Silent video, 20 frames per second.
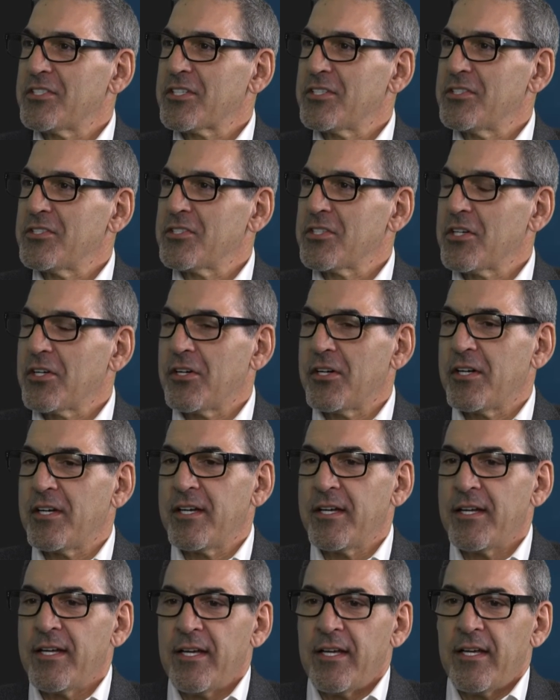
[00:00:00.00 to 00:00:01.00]

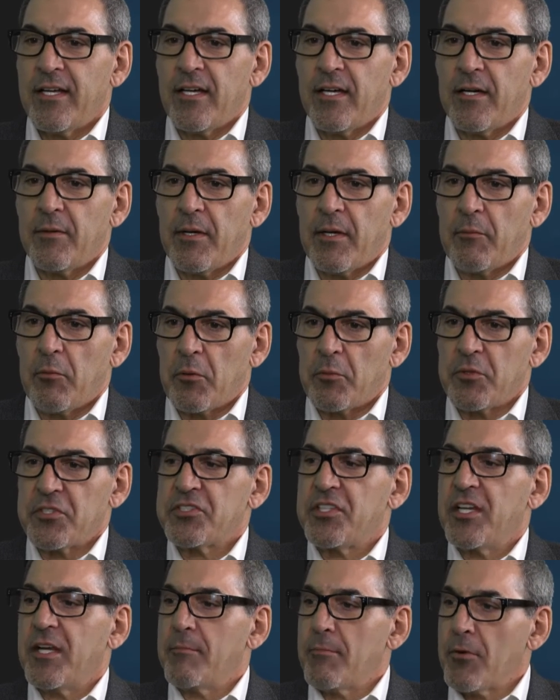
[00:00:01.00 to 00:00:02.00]
concern. And what we
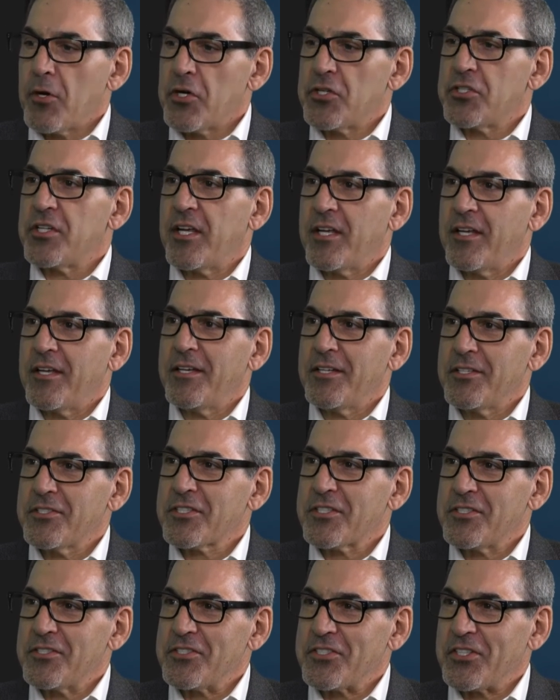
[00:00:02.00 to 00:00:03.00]
see emerging
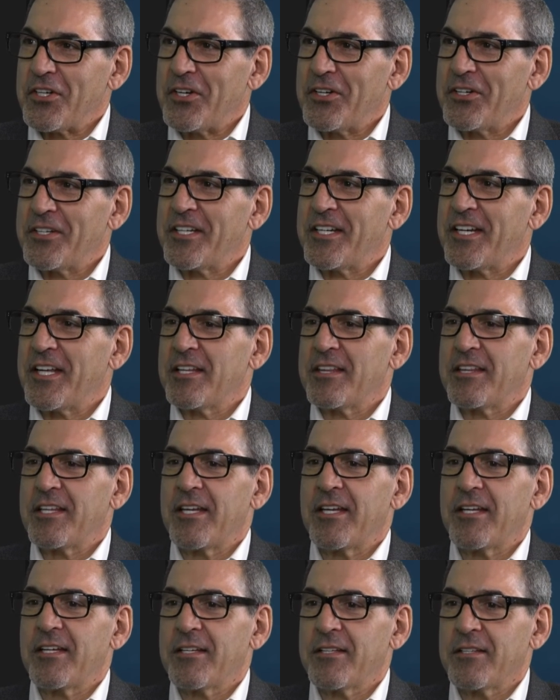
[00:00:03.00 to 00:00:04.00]
is concern. And I
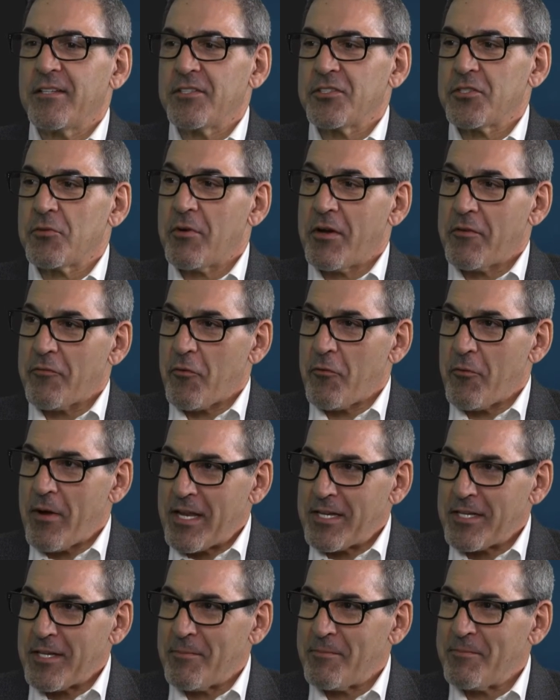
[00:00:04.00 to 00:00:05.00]
think there's a
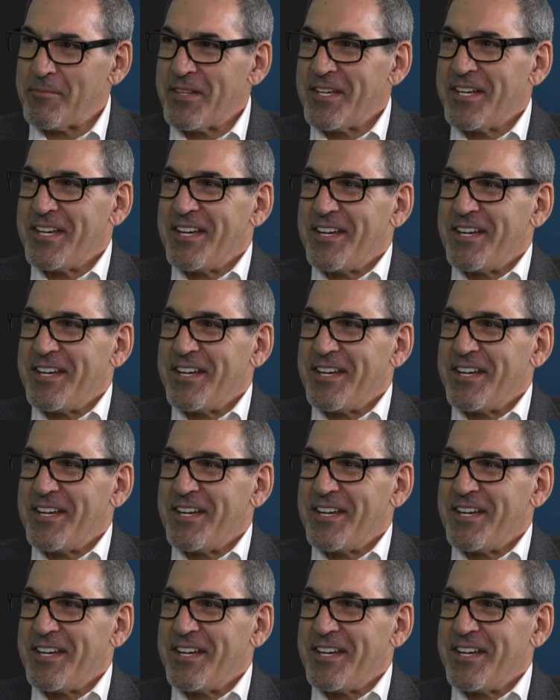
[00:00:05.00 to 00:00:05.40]
referendum